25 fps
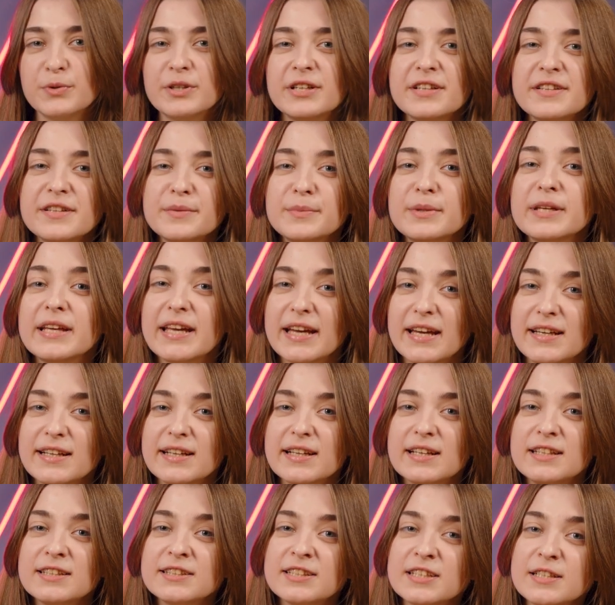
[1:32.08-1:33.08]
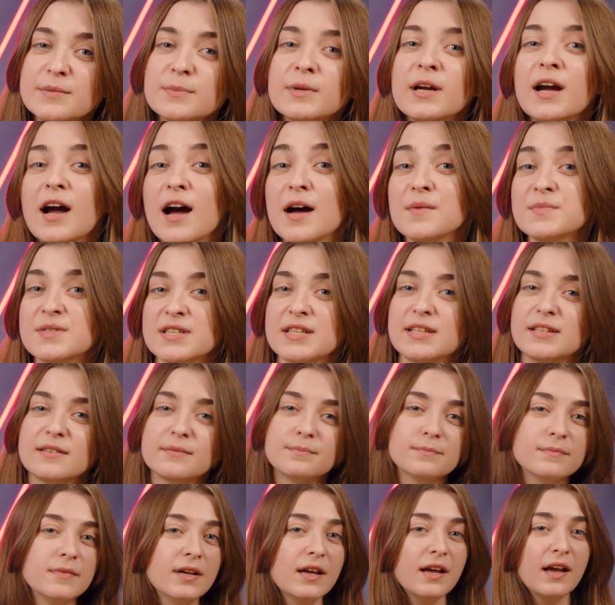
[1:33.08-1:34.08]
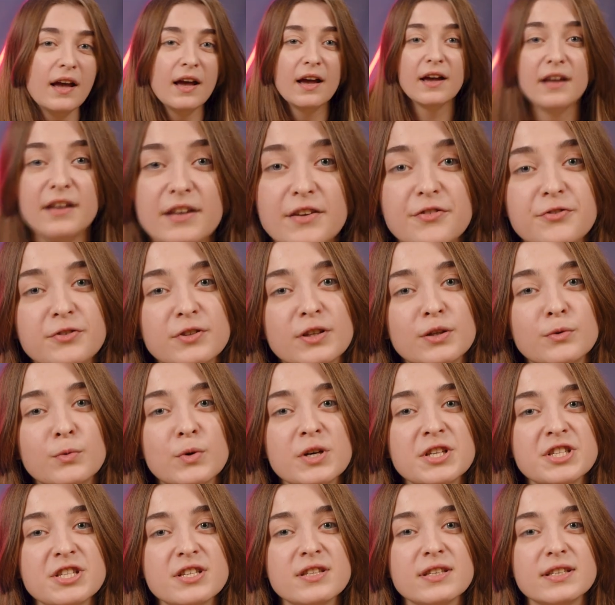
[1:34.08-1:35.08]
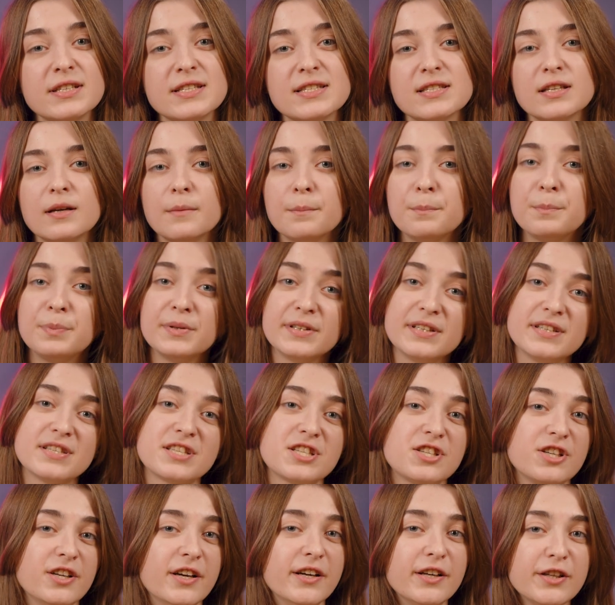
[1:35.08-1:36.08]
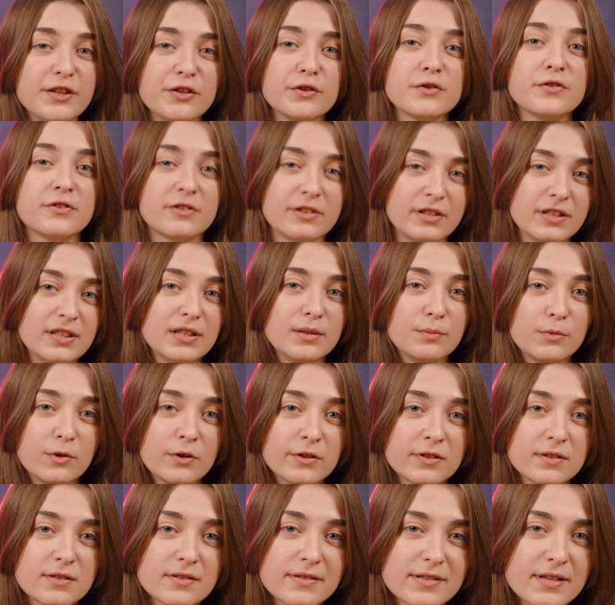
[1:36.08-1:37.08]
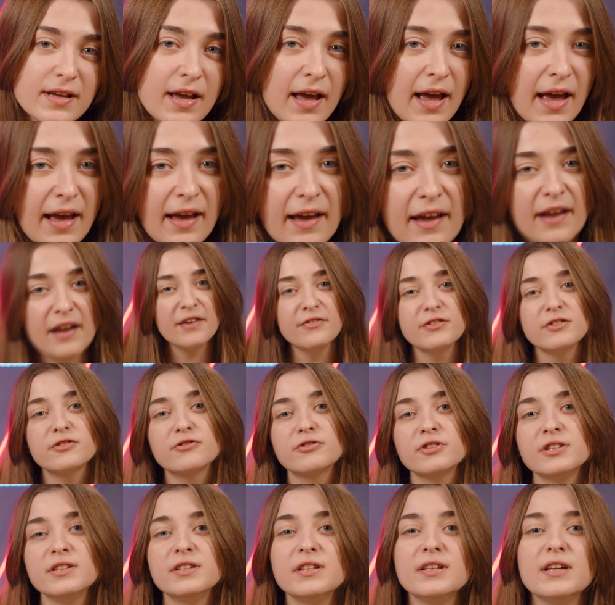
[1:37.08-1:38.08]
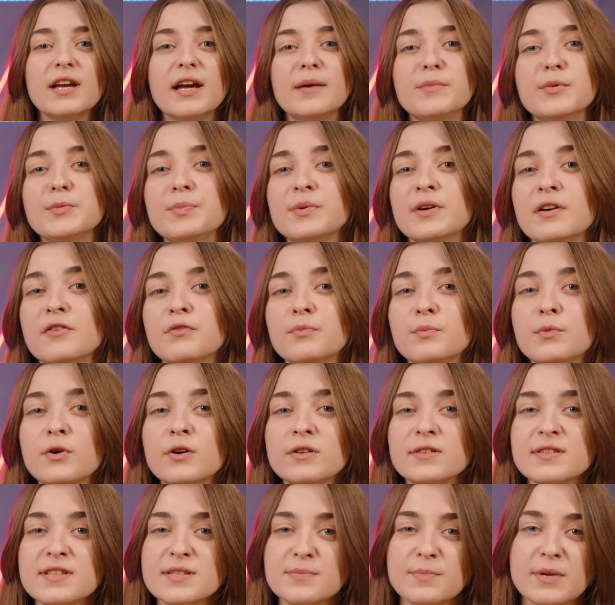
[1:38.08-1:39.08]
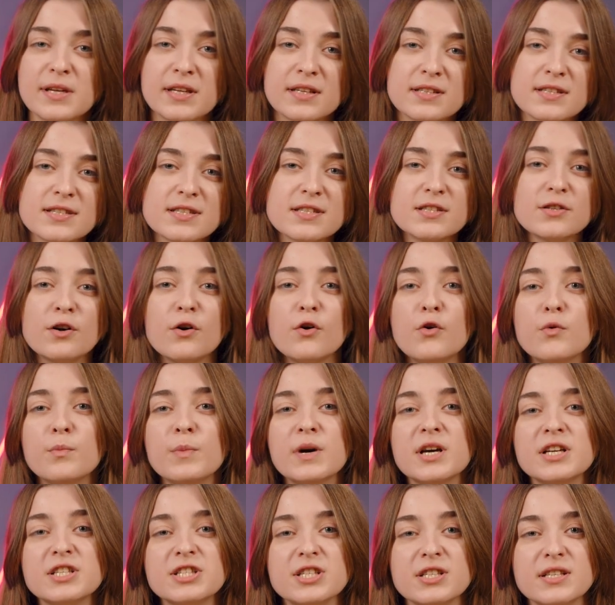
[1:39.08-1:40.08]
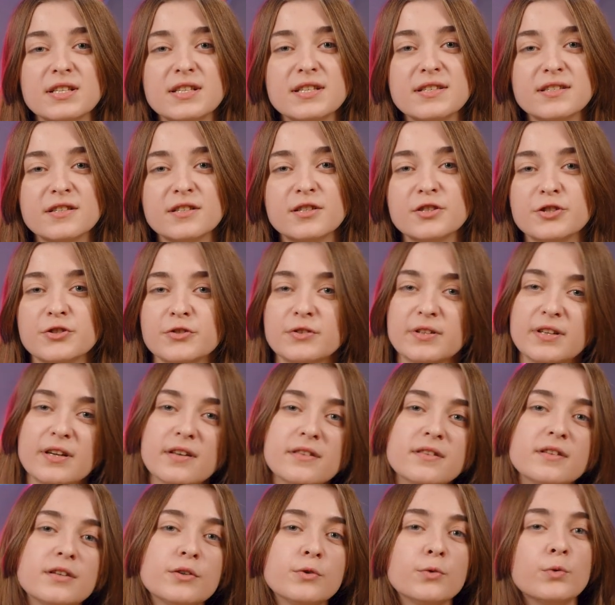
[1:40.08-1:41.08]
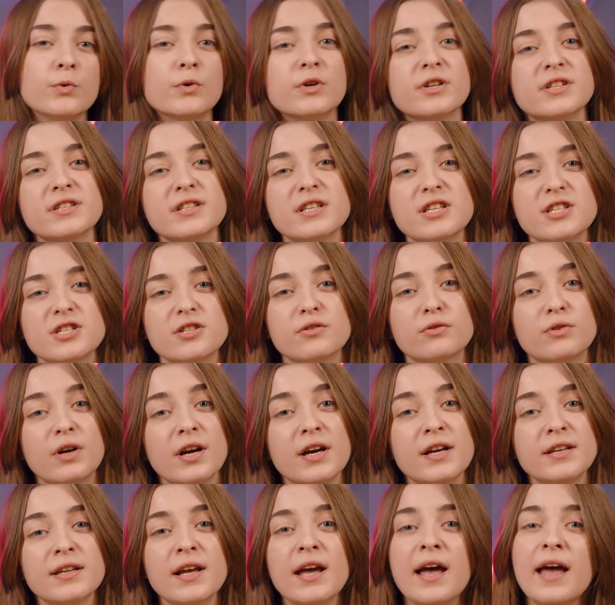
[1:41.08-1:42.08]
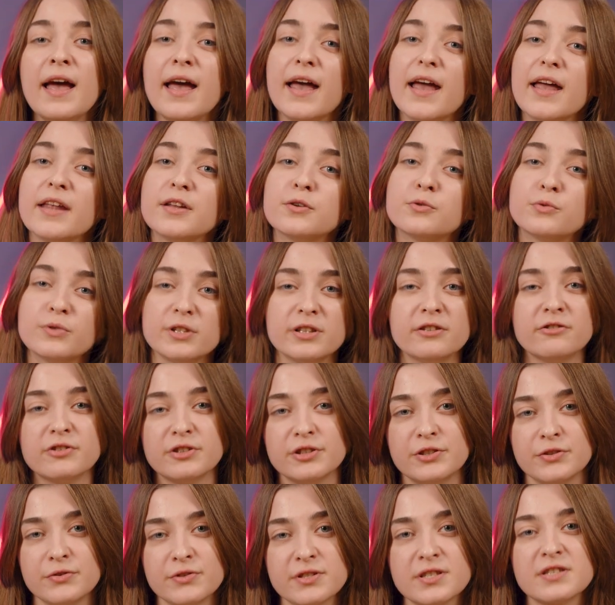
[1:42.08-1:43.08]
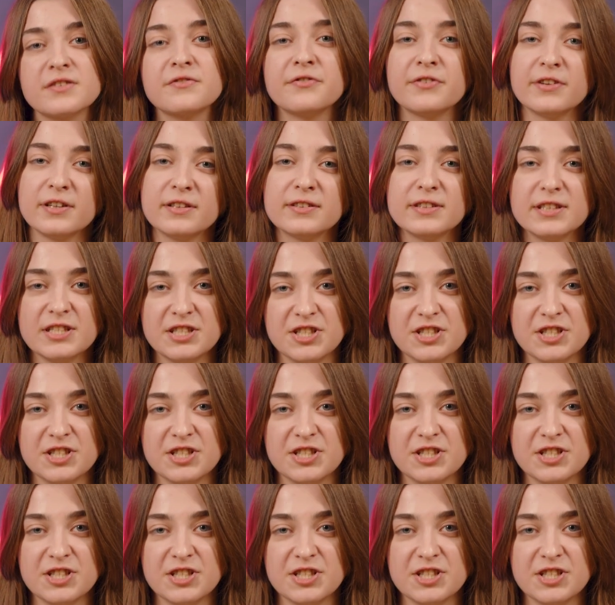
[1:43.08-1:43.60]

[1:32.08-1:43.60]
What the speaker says: where the mechanical team comes in. If you're watching this, please share your 3D models. Having 3D MEPF models make it so much easier to get the coordination right and really reduces field